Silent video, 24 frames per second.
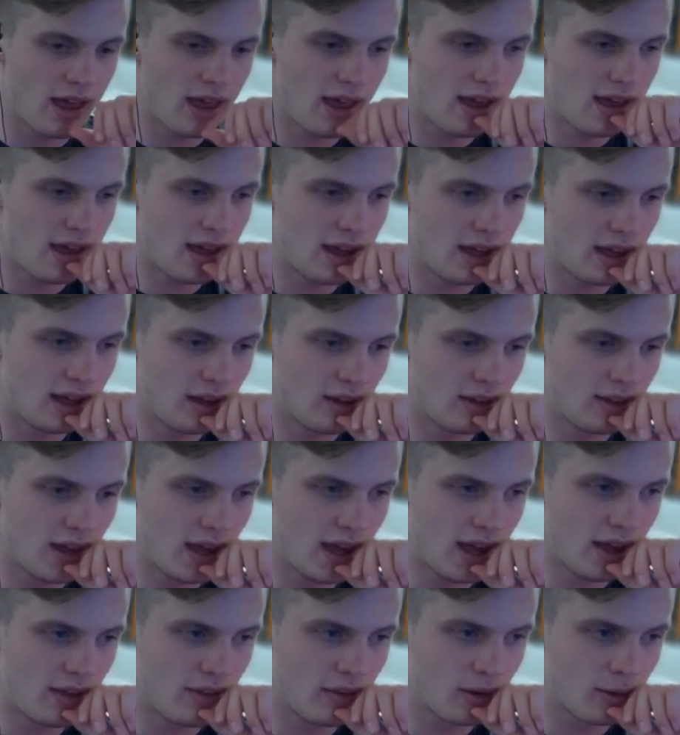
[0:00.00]
And
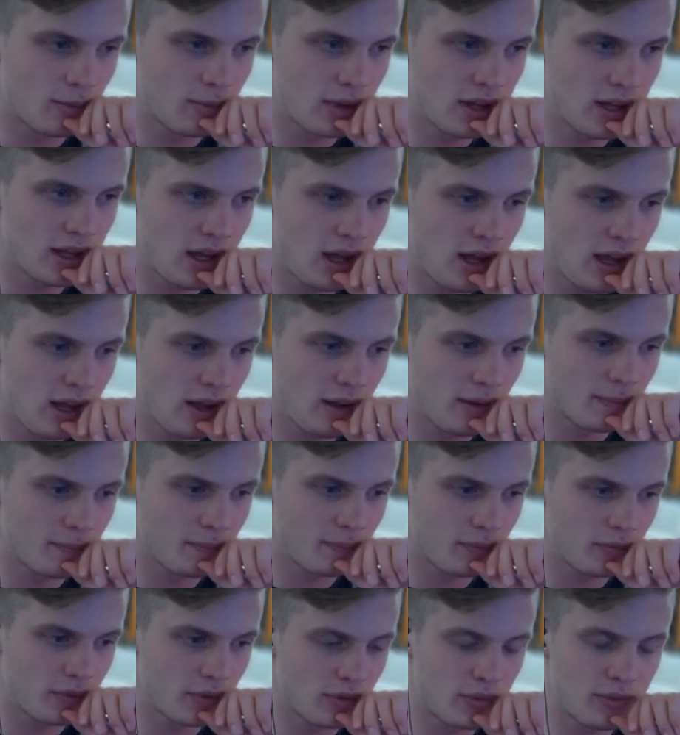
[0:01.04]
they're being
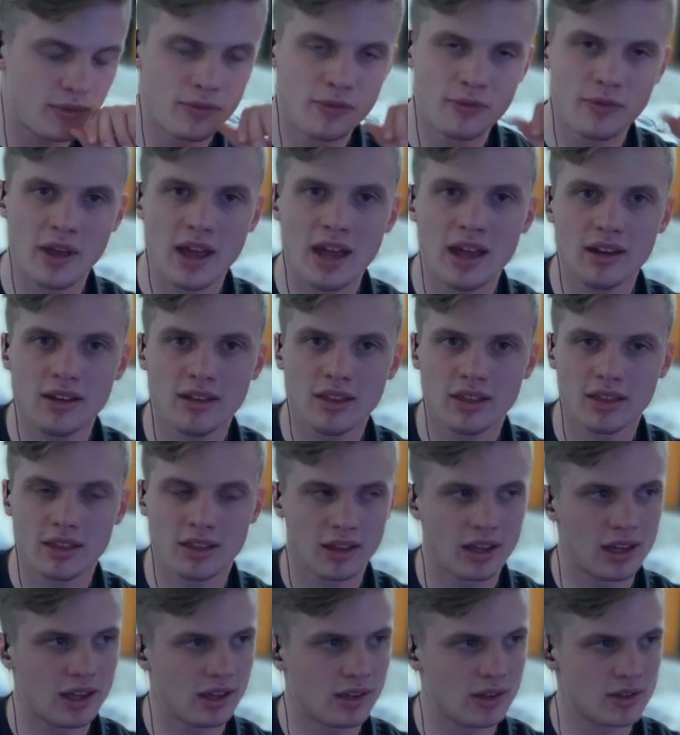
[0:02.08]
fed
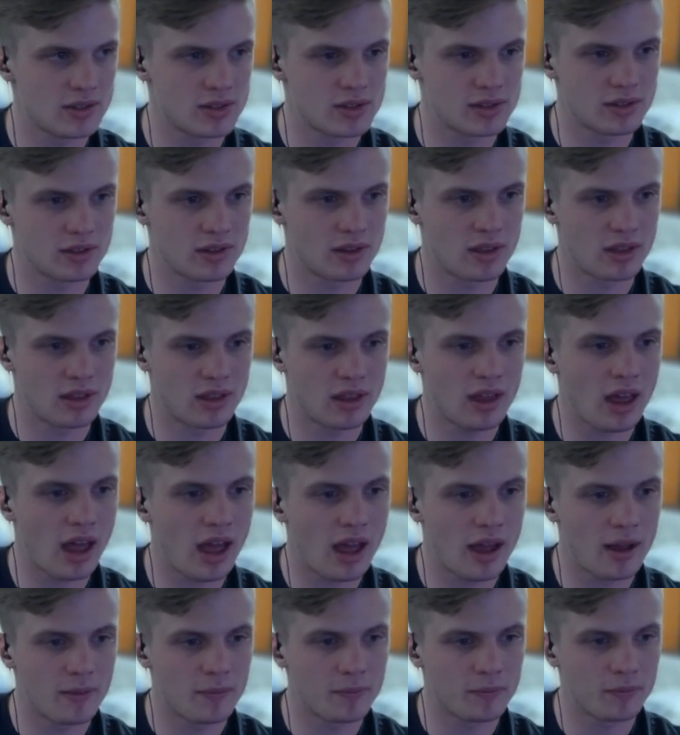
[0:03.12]
things
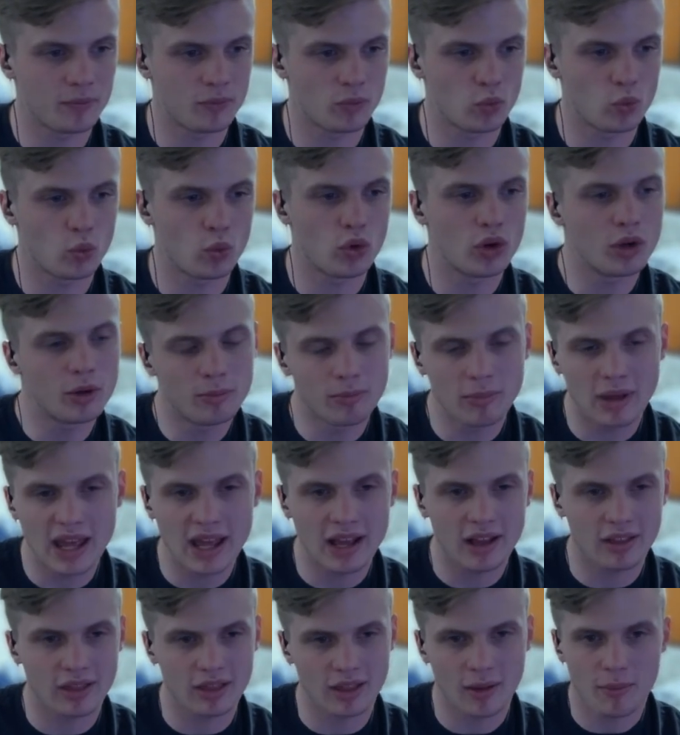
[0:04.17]
that would
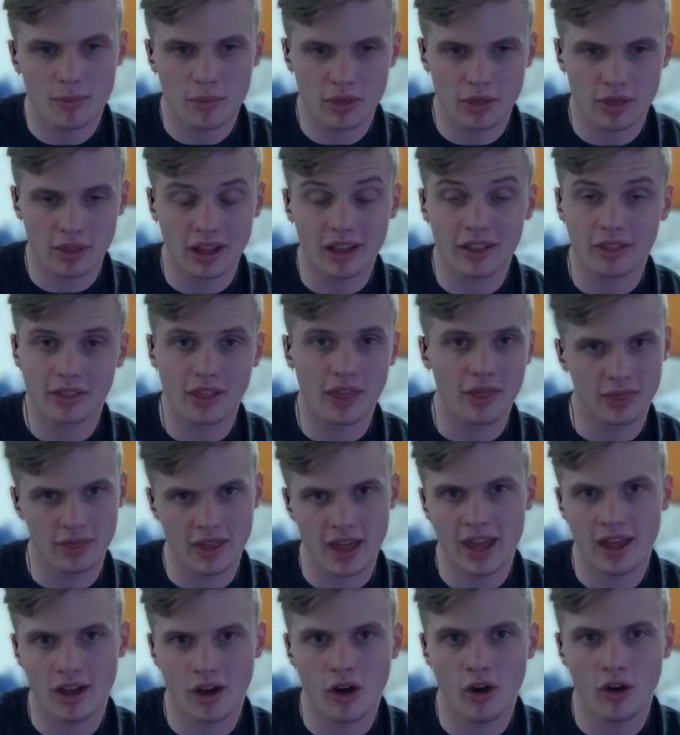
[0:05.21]
make them think that
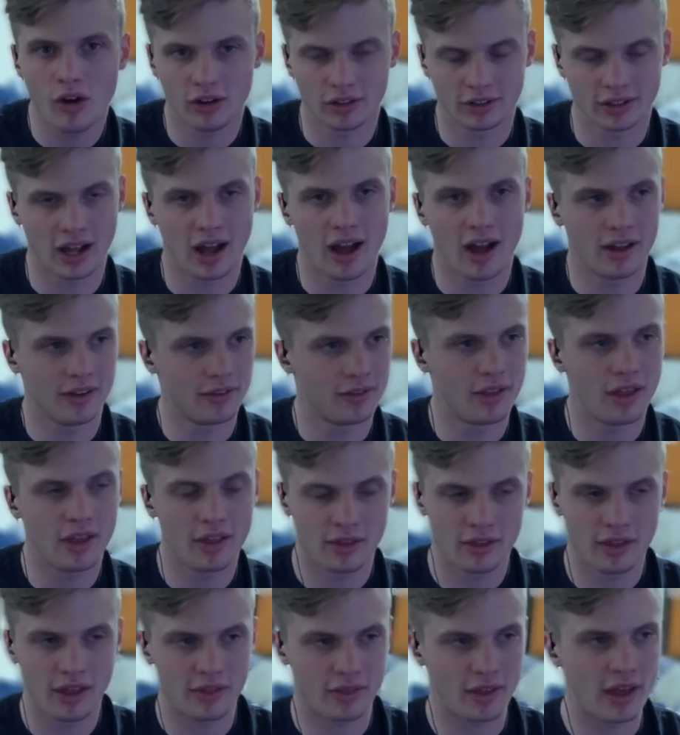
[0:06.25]
they are God,
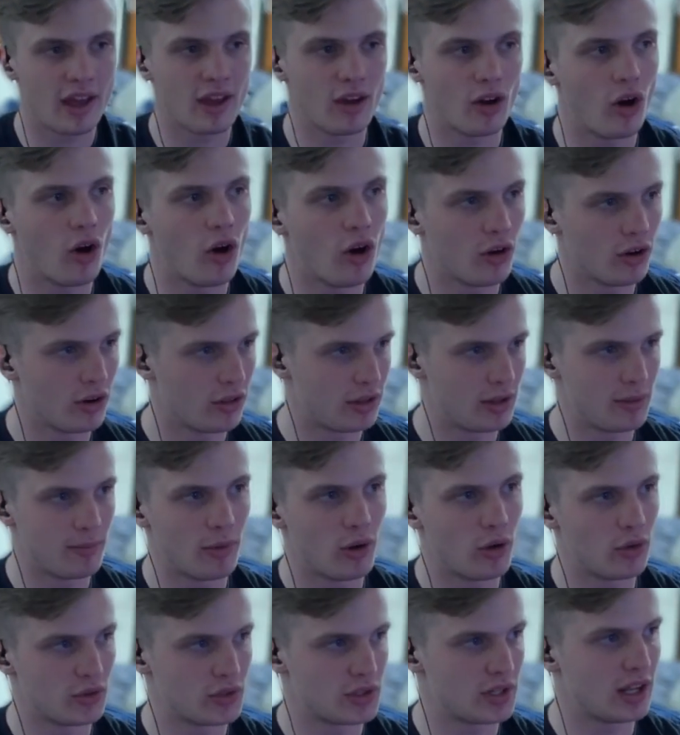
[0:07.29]
that they are the
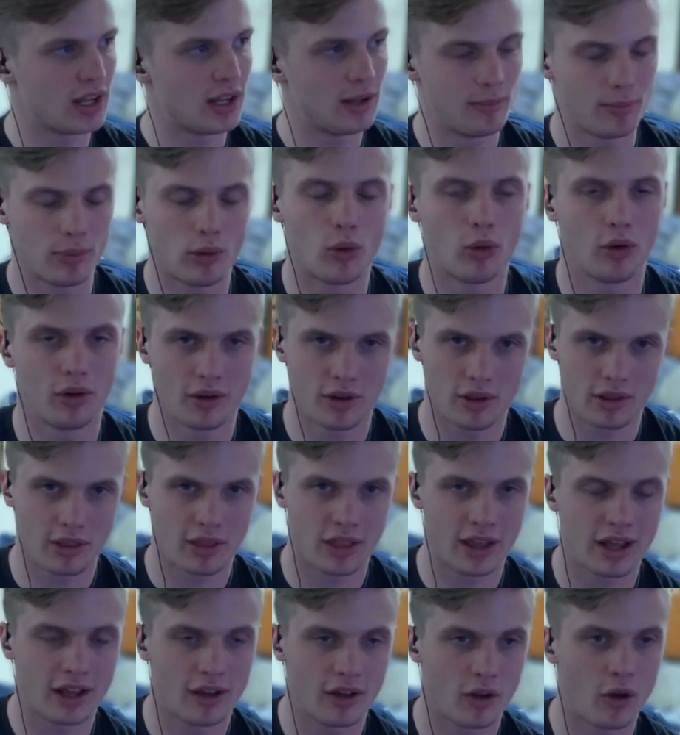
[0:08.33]
most important
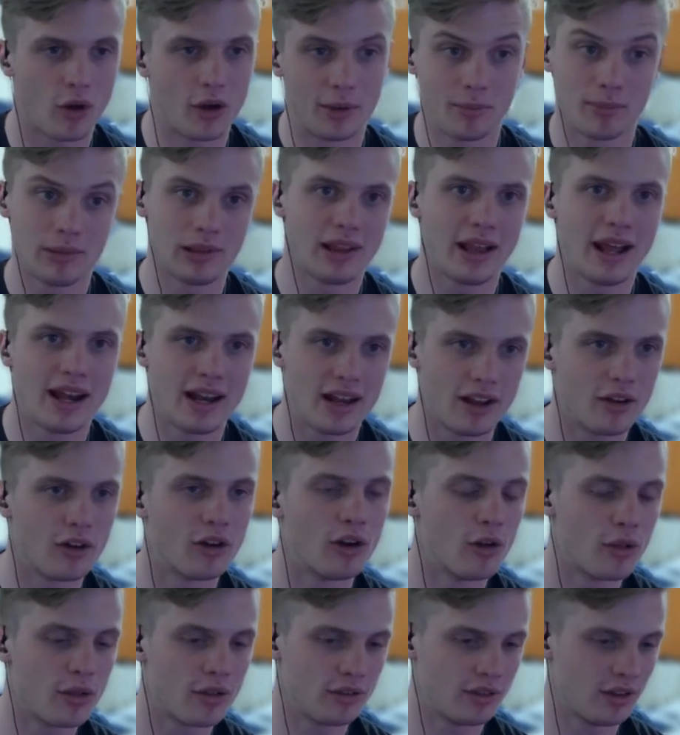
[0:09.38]
thing on planet
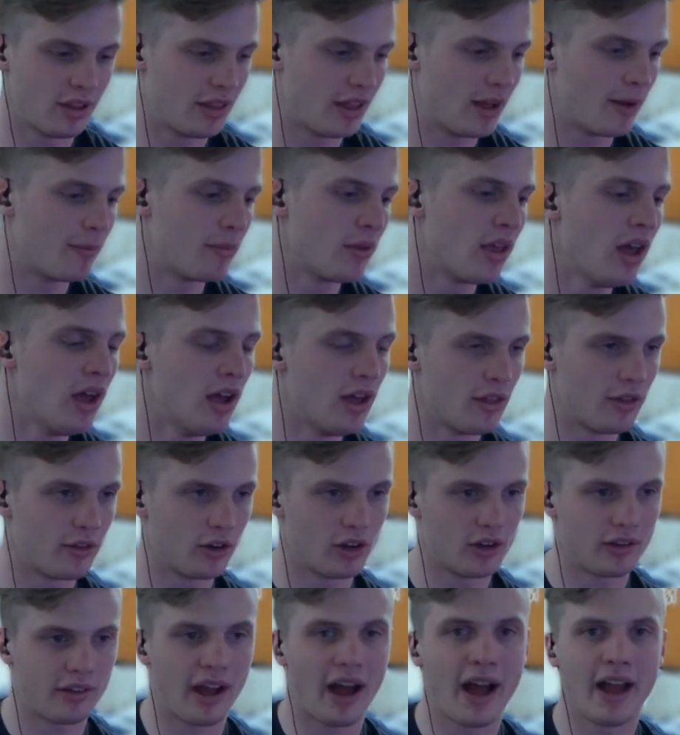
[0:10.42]
Earth to them. Their
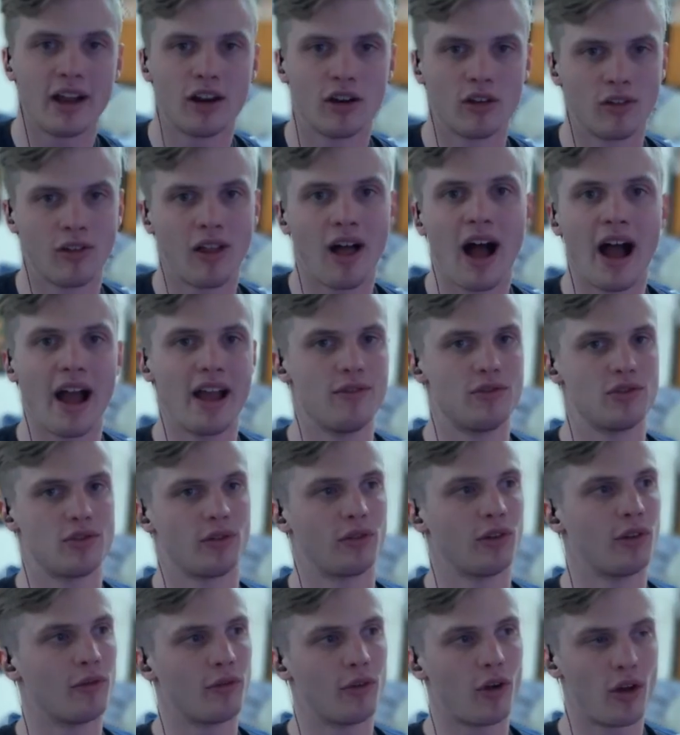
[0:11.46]
entire lives
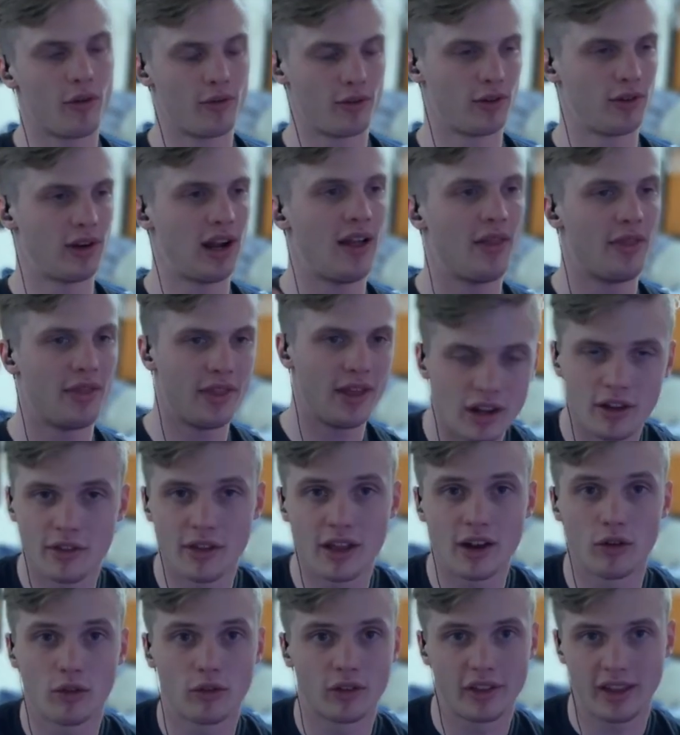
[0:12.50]
revolve around them. They
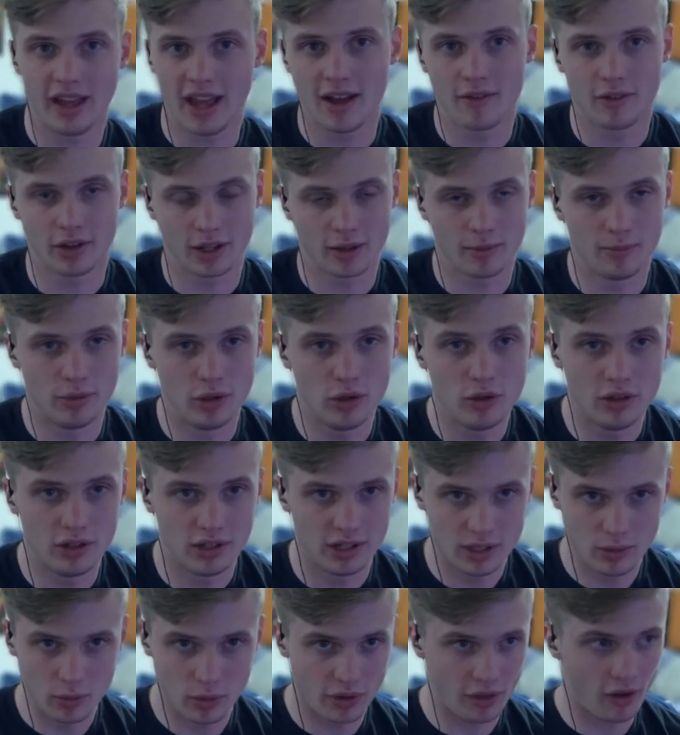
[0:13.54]
don't really have a
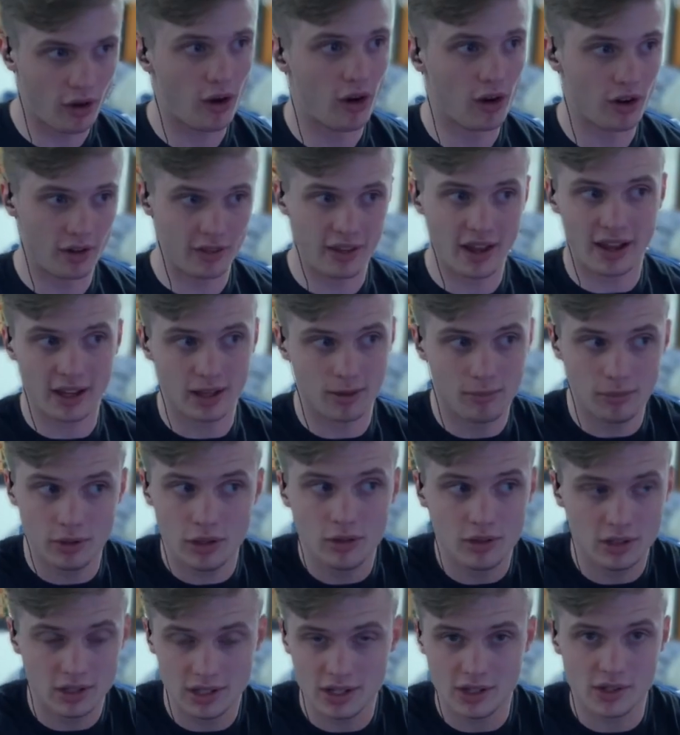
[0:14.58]
community where the heart of that
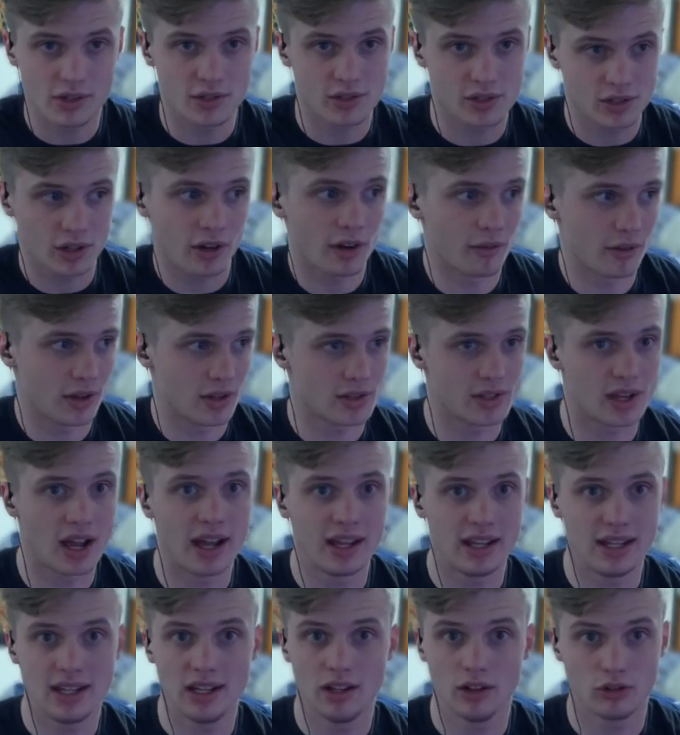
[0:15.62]
community is service,
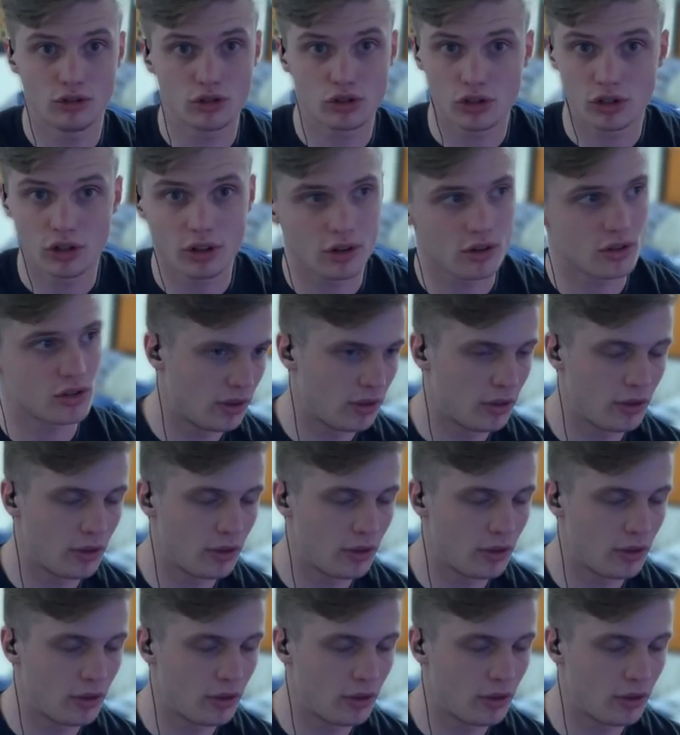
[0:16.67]
i.e. a church.